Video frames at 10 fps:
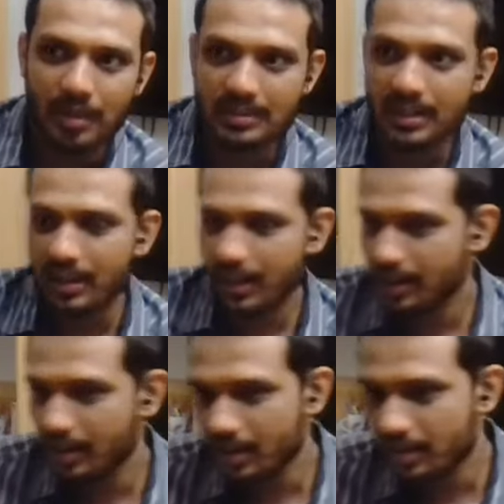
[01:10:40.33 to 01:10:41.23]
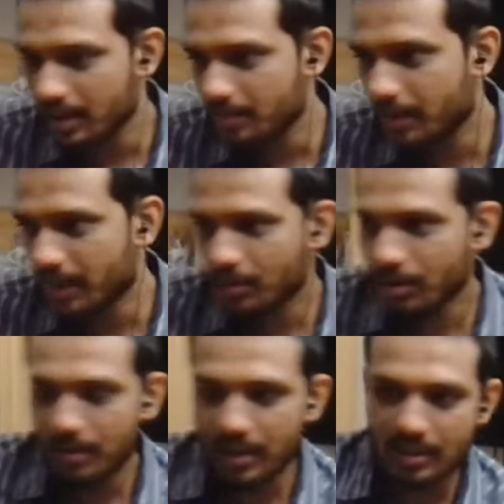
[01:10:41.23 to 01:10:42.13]
like say in, in, in pretty
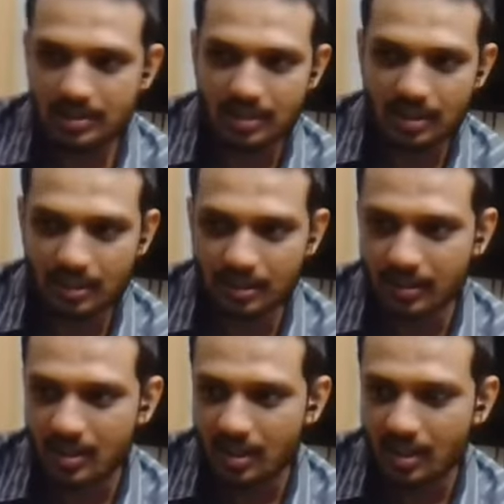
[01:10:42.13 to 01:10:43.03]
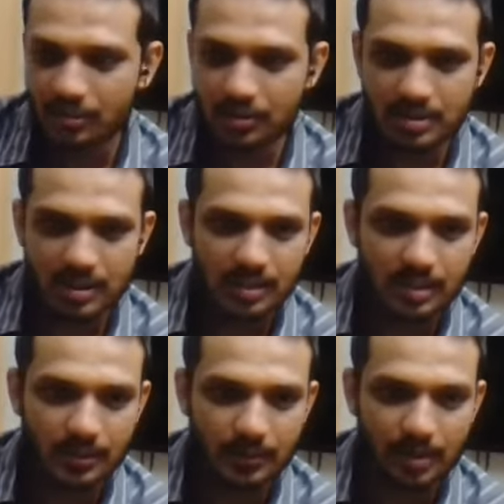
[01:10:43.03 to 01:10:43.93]
old buildings, uh, if you see
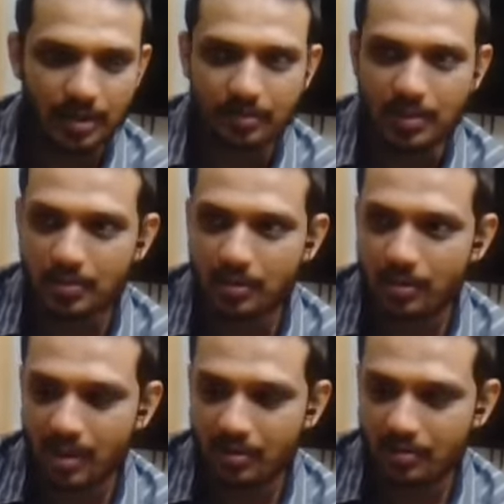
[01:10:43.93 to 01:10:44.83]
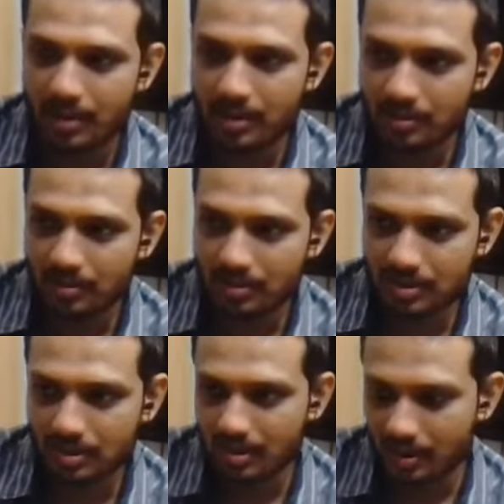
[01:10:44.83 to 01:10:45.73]
you know people would have been
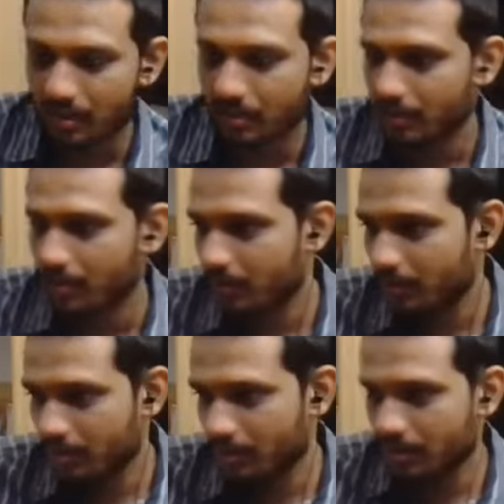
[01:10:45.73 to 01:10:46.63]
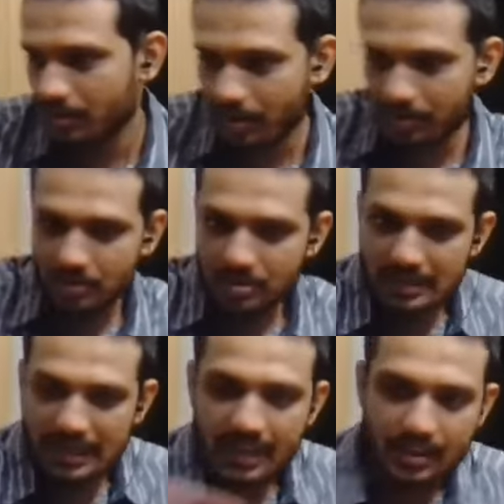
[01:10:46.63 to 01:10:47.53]
used uh, know, would have
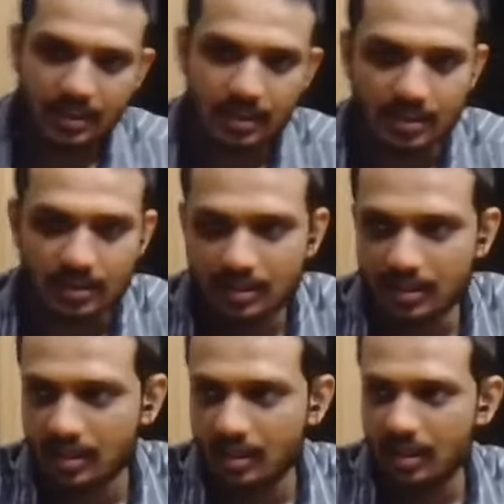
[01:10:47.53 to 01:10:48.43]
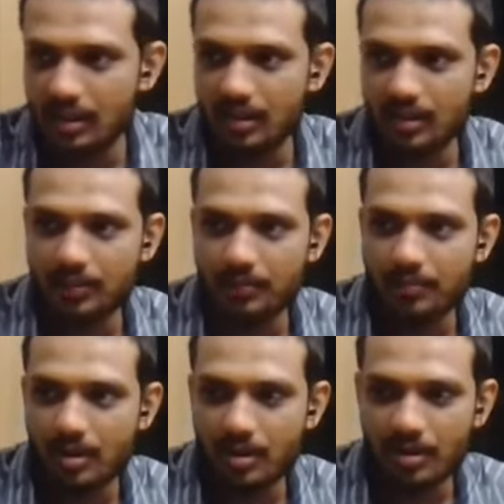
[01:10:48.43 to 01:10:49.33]
used teak or
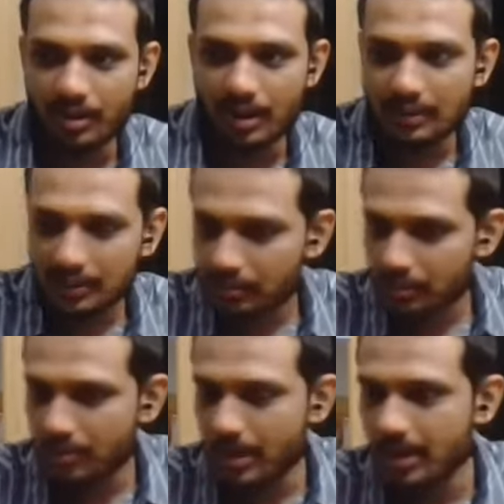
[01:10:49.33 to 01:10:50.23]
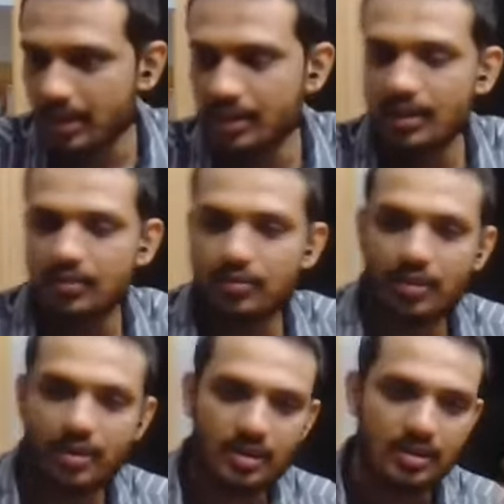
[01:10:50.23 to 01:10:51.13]
other wood material
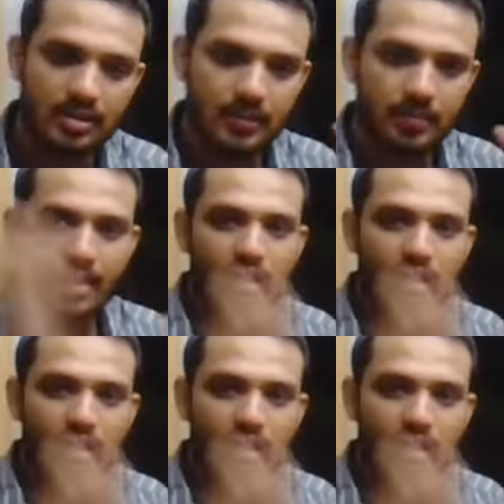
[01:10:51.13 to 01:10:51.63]
for